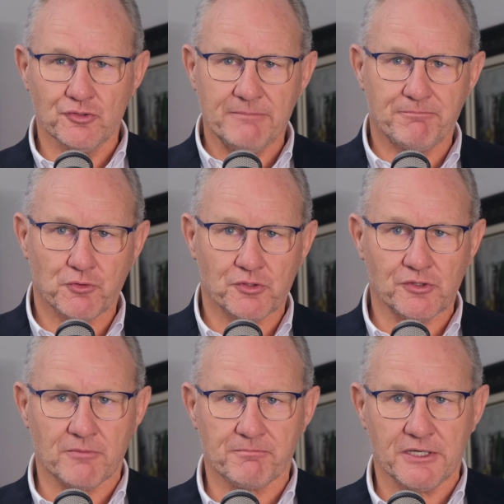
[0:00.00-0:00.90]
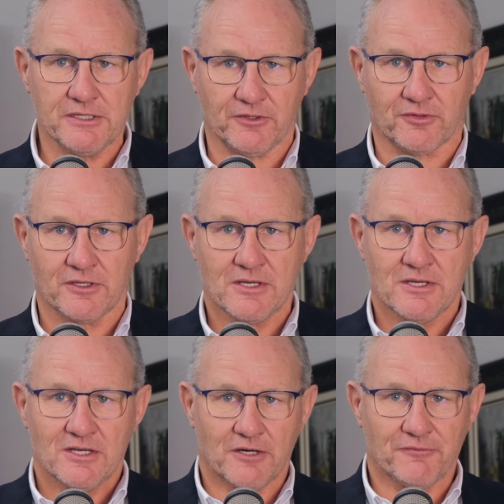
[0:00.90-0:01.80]
important components
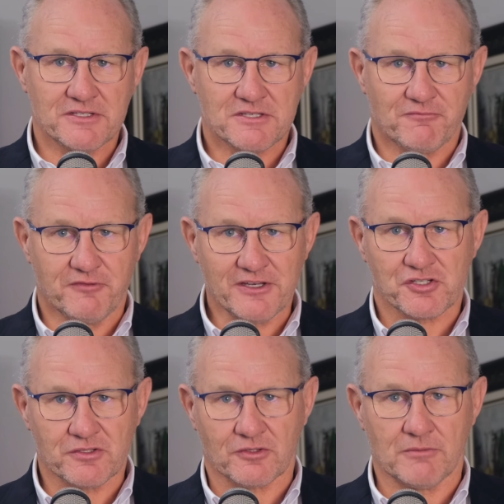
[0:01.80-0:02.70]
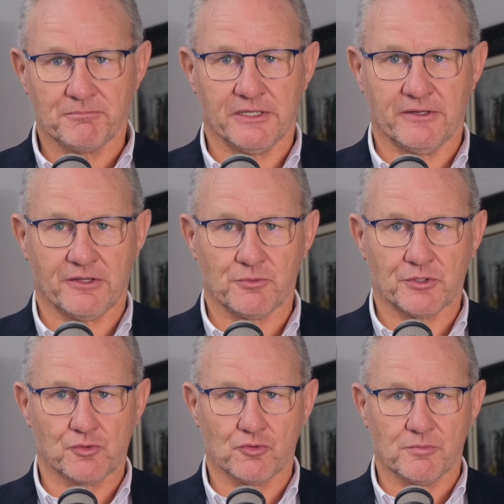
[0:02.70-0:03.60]
of this vision component that I
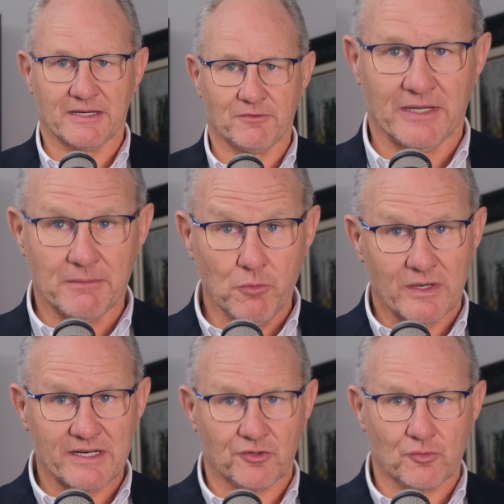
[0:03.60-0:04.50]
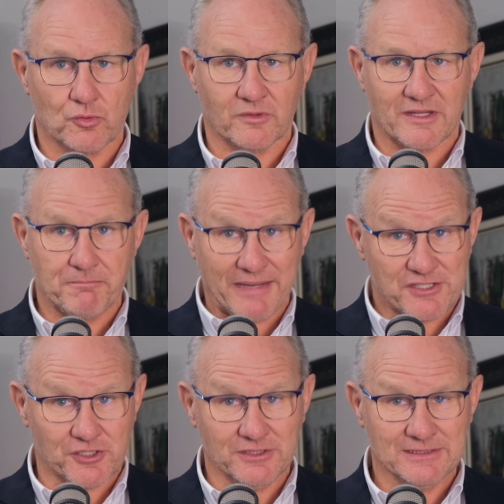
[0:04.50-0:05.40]
want to talk about. Number one, it's called the
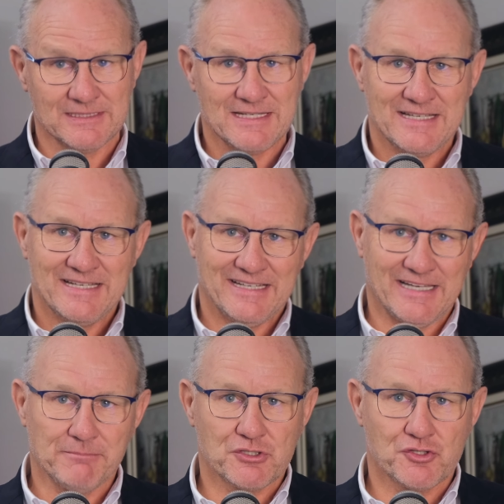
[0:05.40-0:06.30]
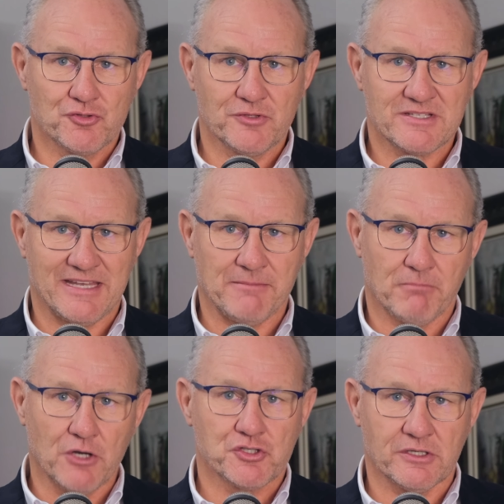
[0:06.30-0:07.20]
picture, and number two is the
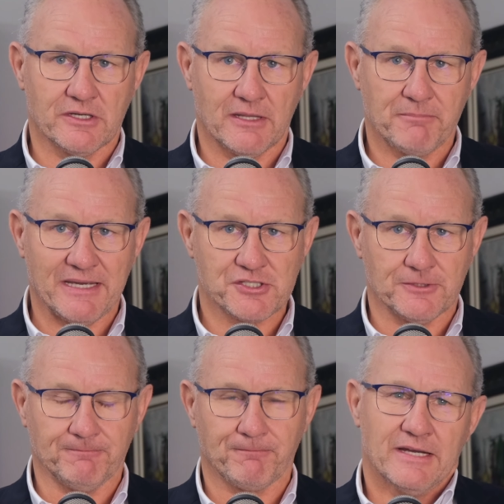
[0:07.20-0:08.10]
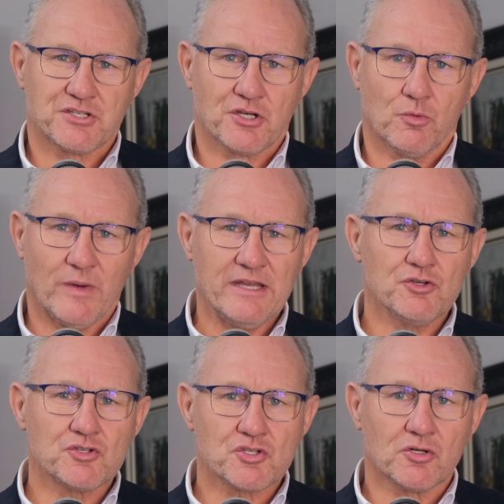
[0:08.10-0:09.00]
emotion and the passion. And so when
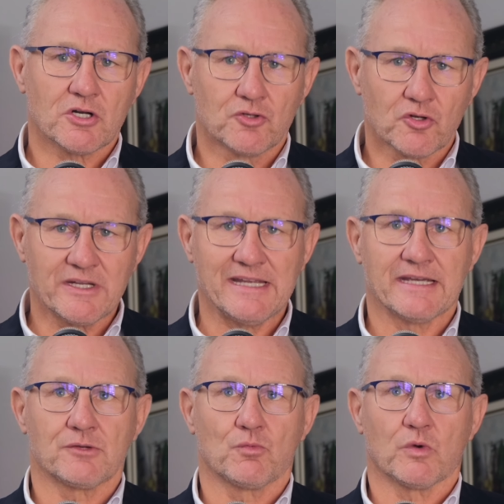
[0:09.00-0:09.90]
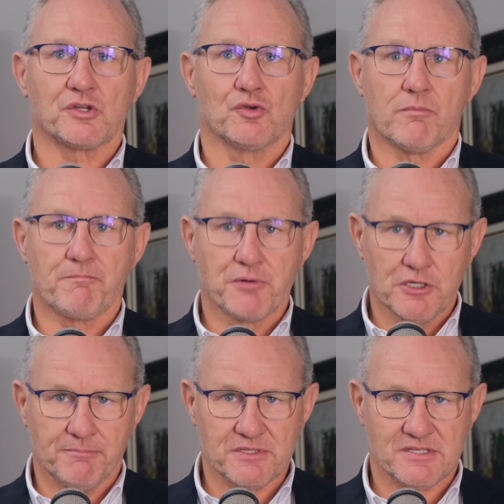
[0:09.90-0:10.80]
you start looking at what your
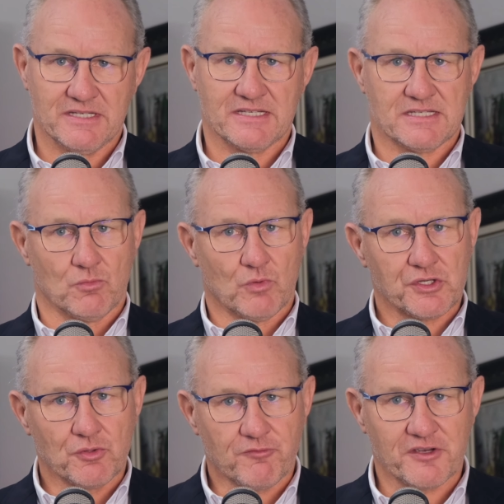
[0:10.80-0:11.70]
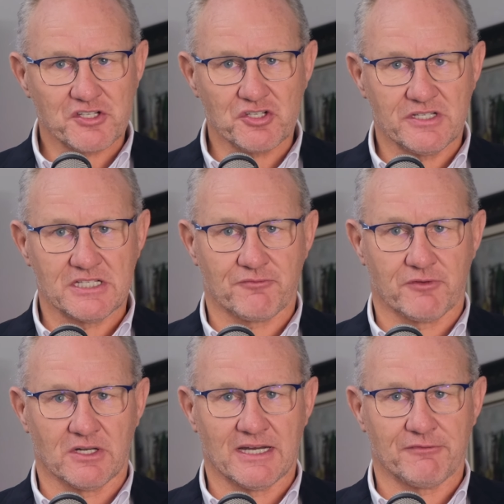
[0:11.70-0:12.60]
purpose is and what your vision is for
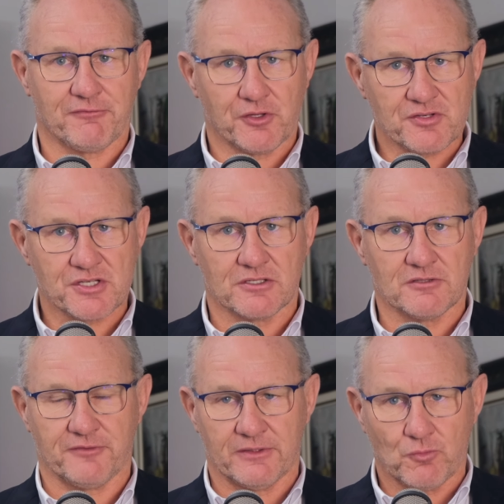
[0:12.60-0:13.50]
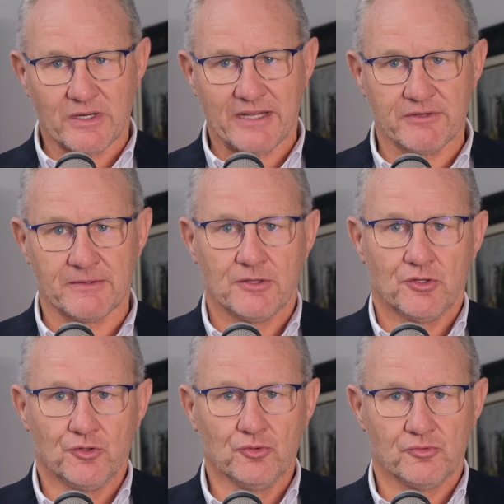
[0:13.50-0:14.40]
life for yourself and whatever
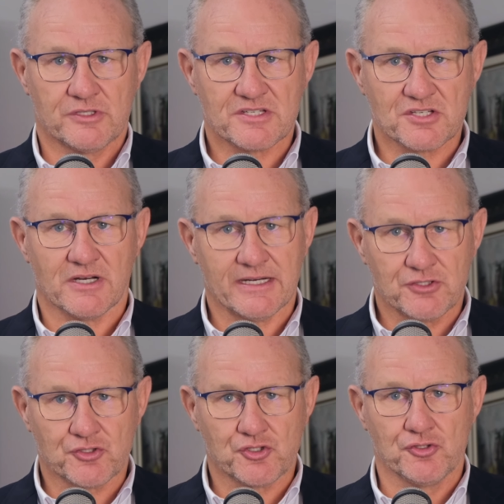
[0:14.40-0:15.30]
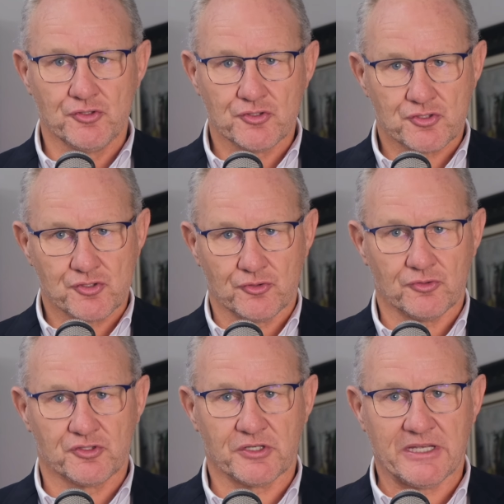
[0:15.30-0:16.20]
you decide to choose to,
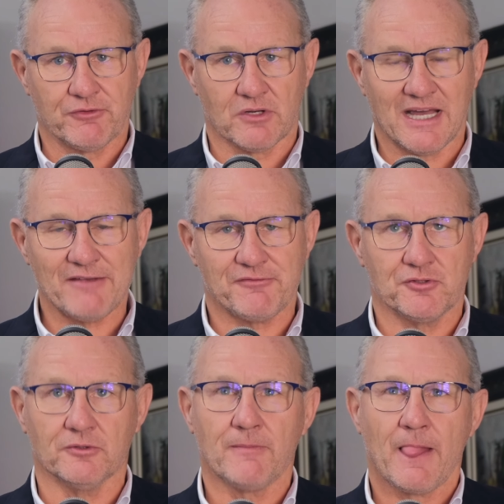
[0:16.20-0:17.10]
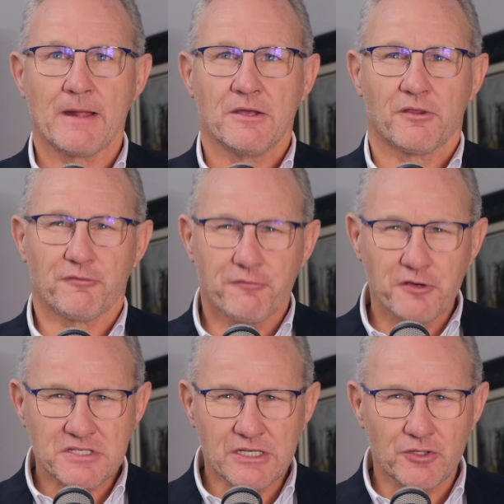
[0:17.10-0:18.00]
to give your life to, the
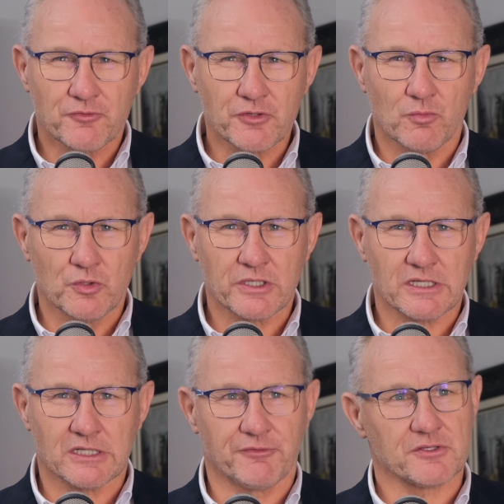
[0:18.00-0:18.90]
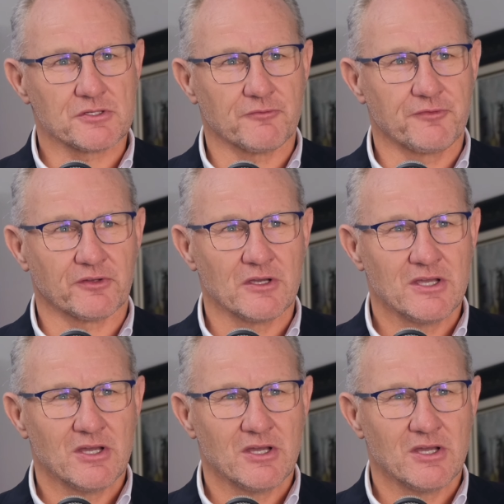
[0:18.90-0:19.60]
first thing you've got to work out for yourself is